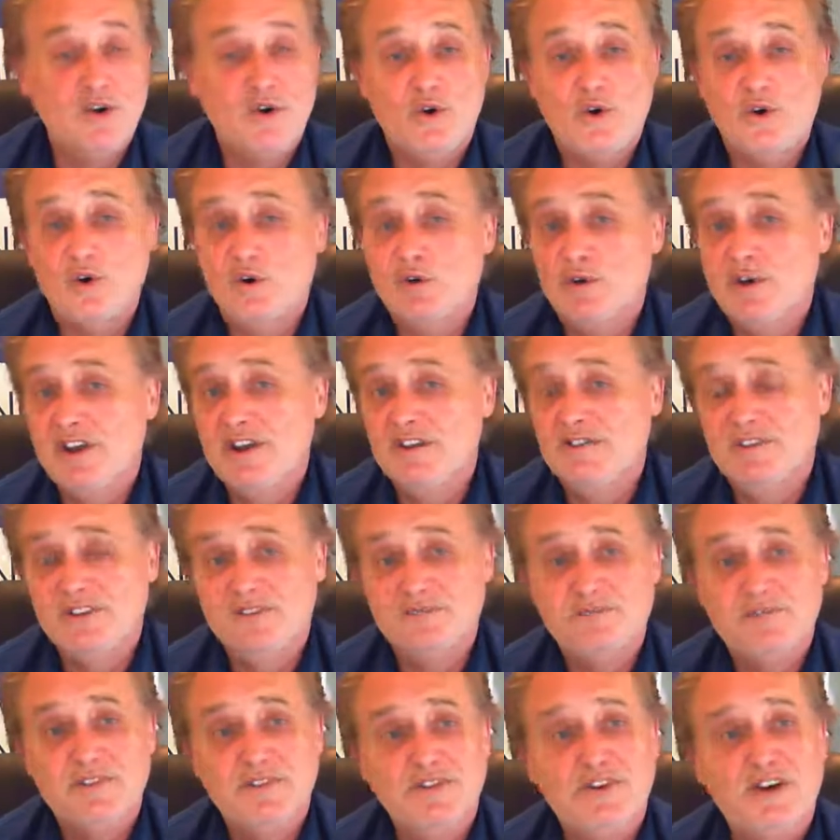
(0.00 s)
or
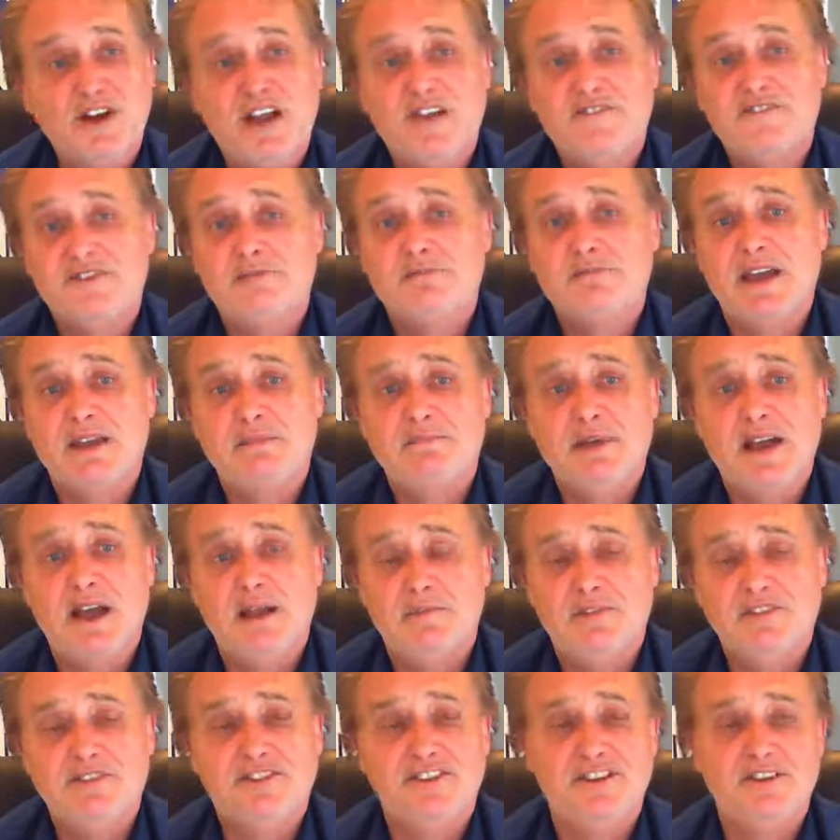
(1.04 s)
even not have to make
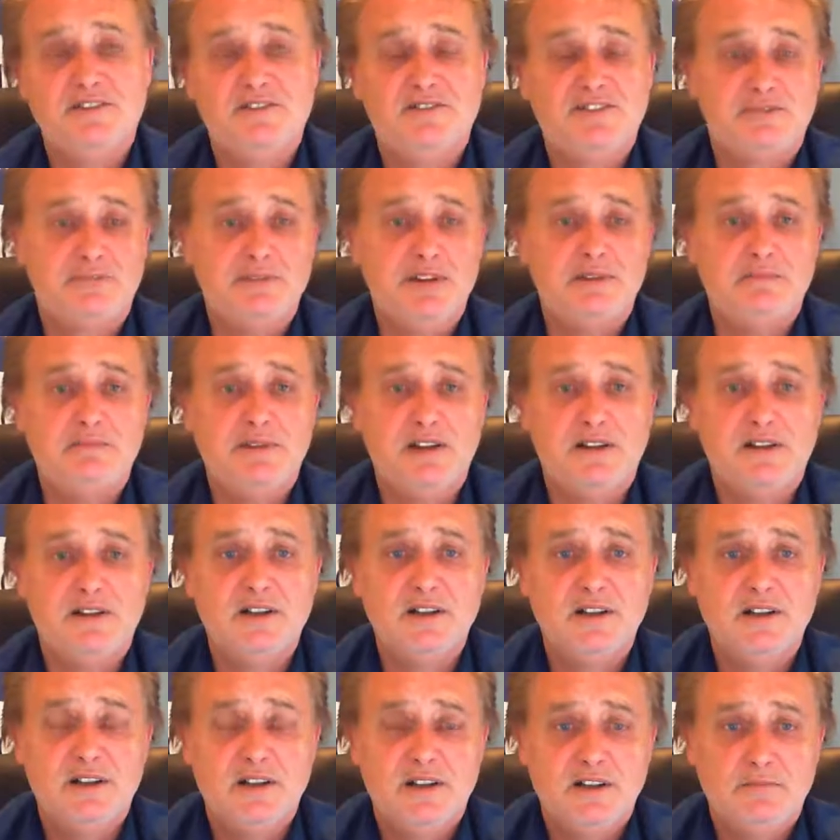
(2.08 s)
payments and spend a bit of
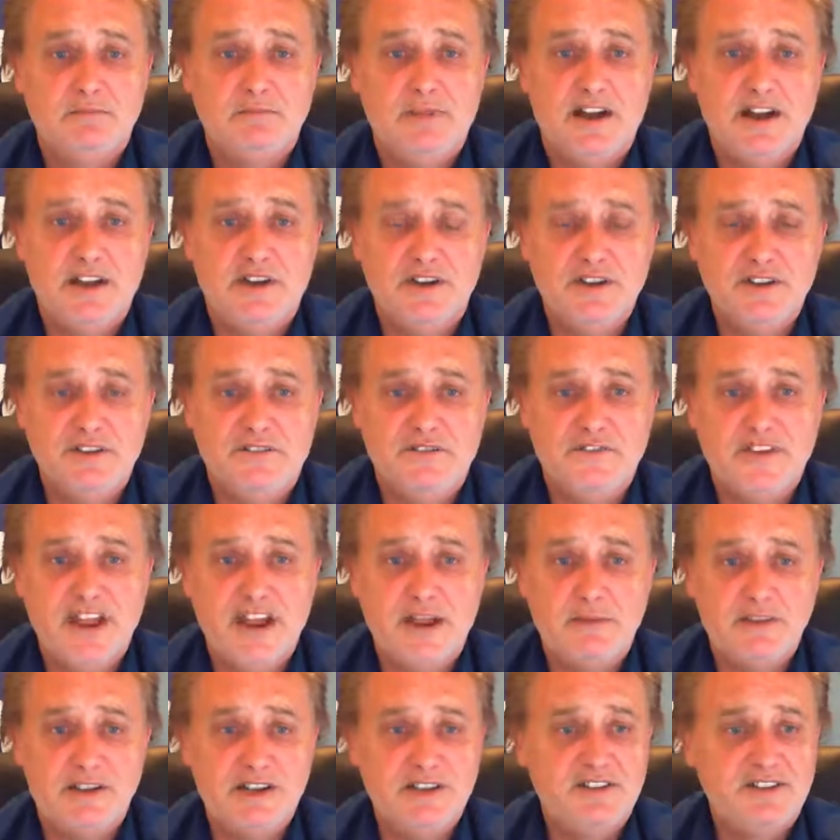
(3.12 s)
money on your
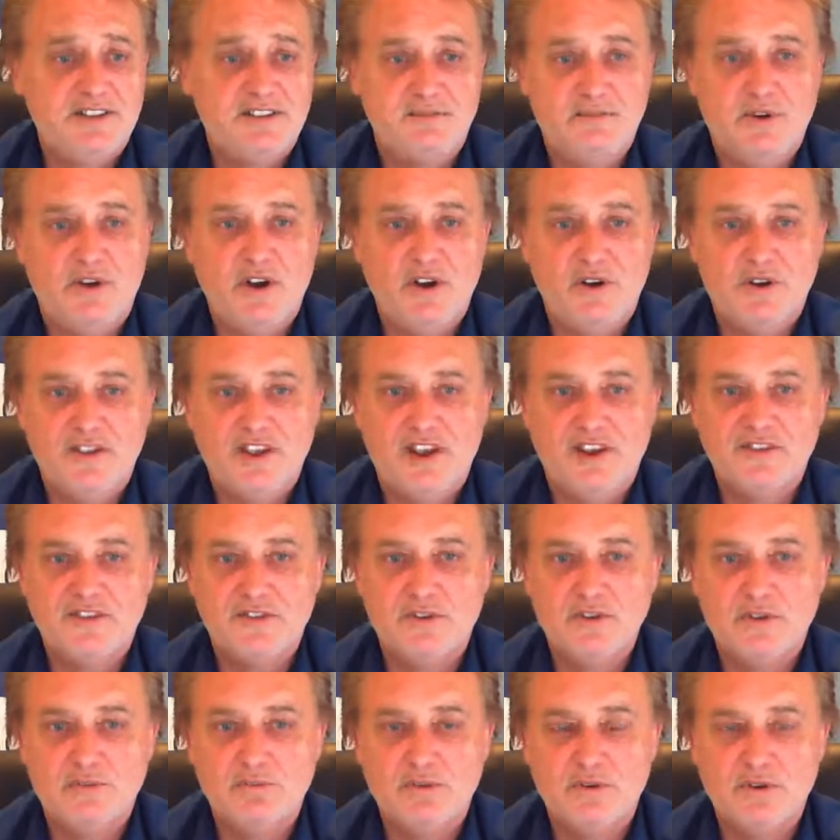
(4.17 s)
family to buy all those
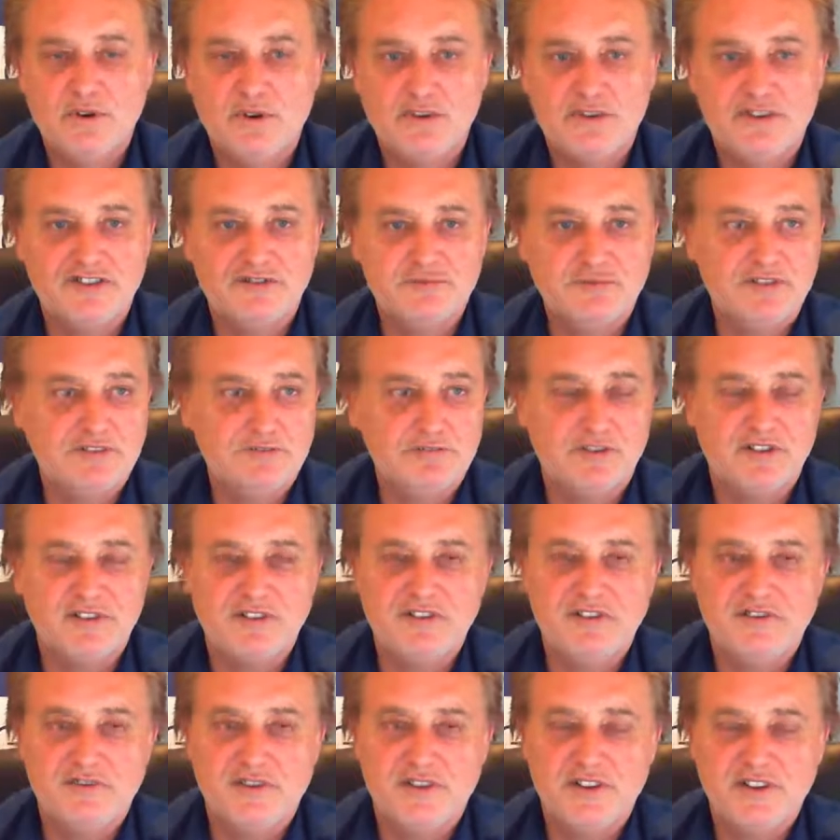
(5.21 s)
all-important Christmas
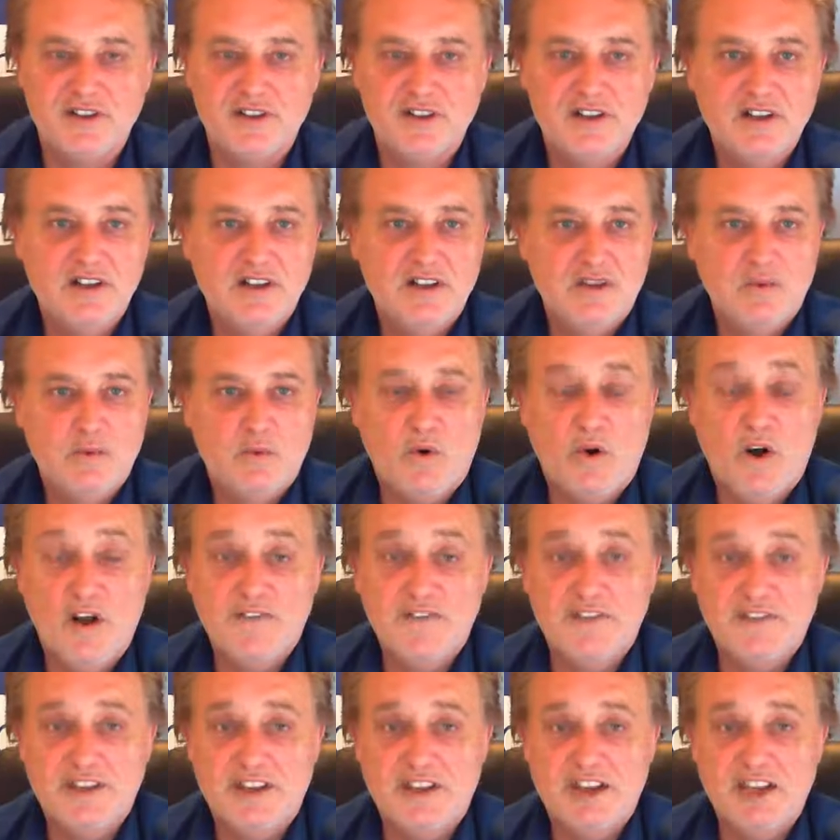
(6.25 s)
presents for the
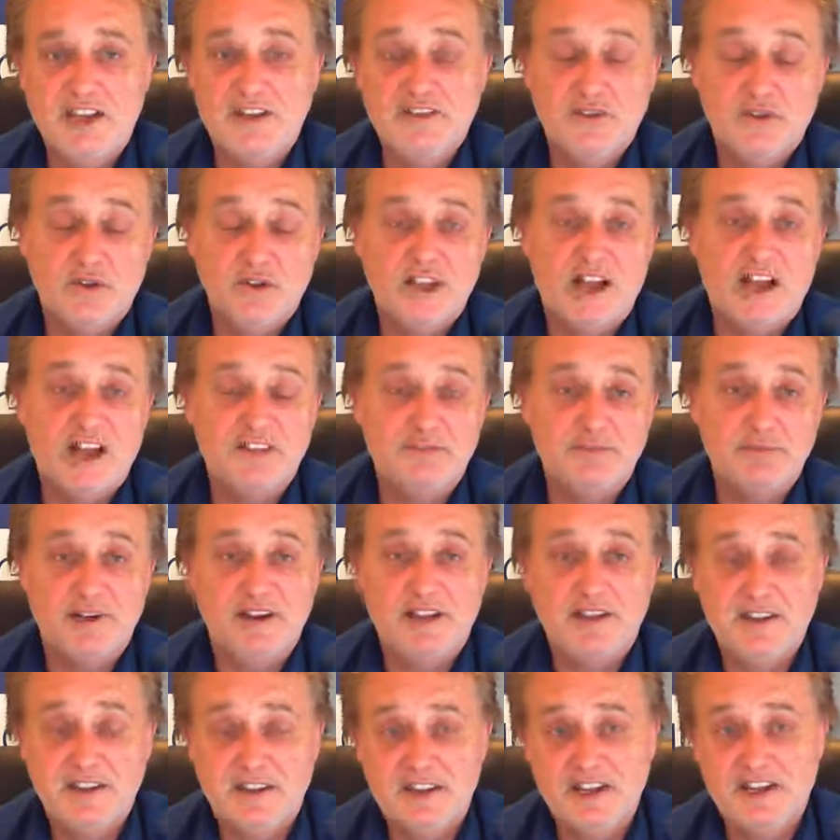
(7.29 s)
wife and the kids, or the husband
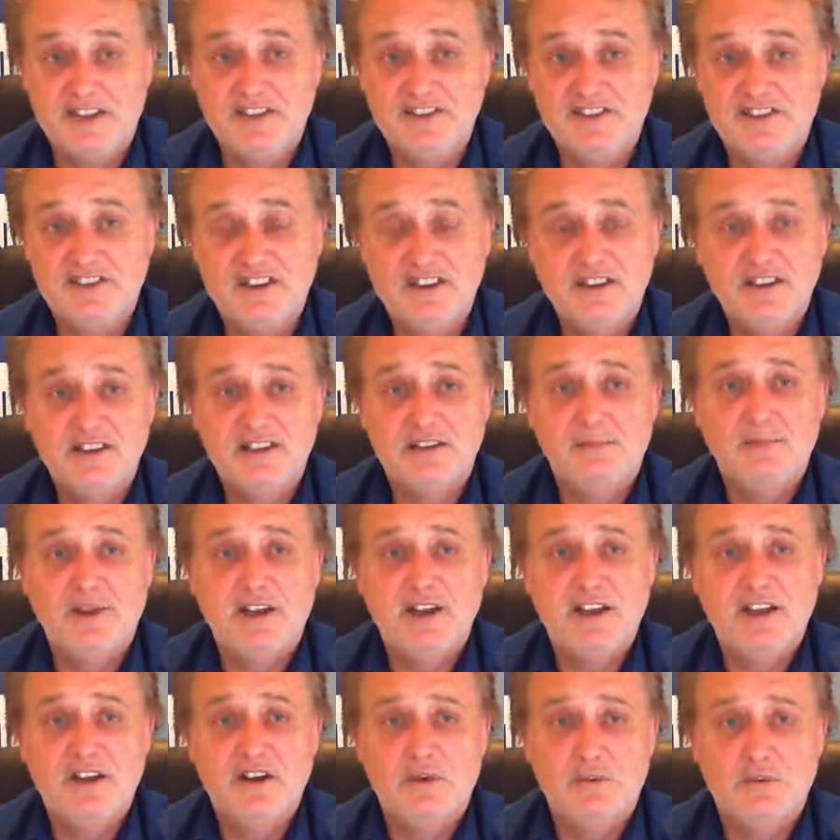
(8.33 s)
and the kids,
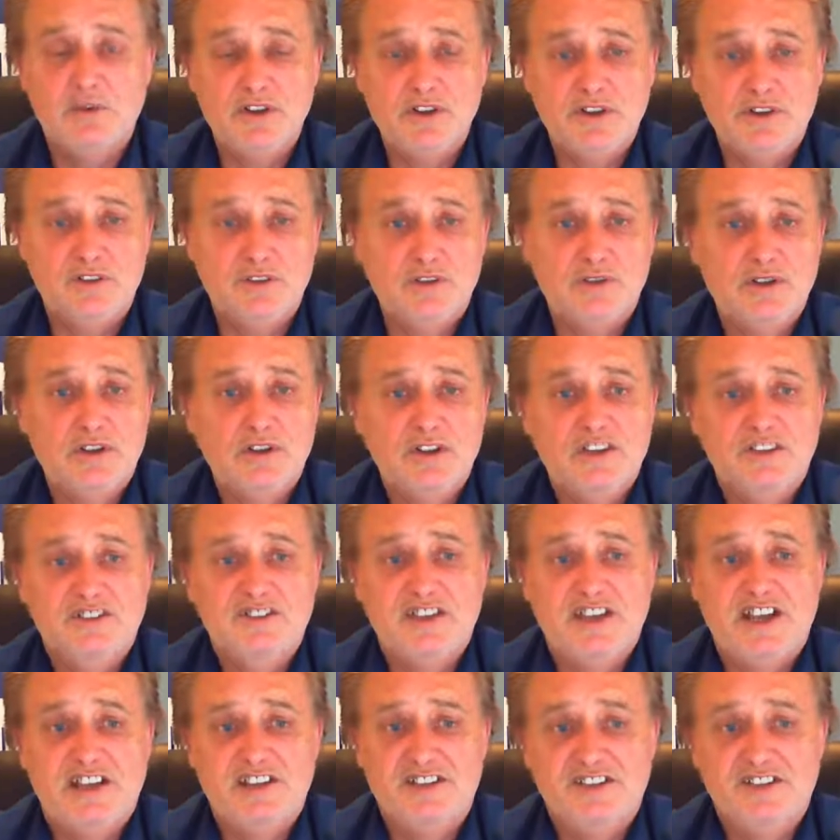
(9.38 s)
depending on what your
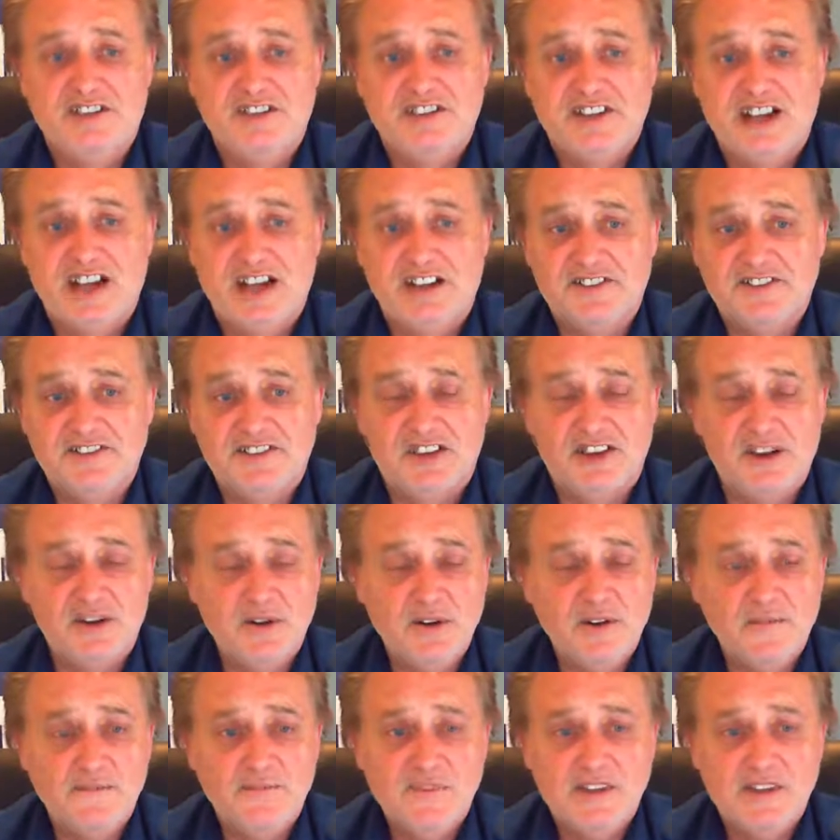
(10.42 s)
statuses are. So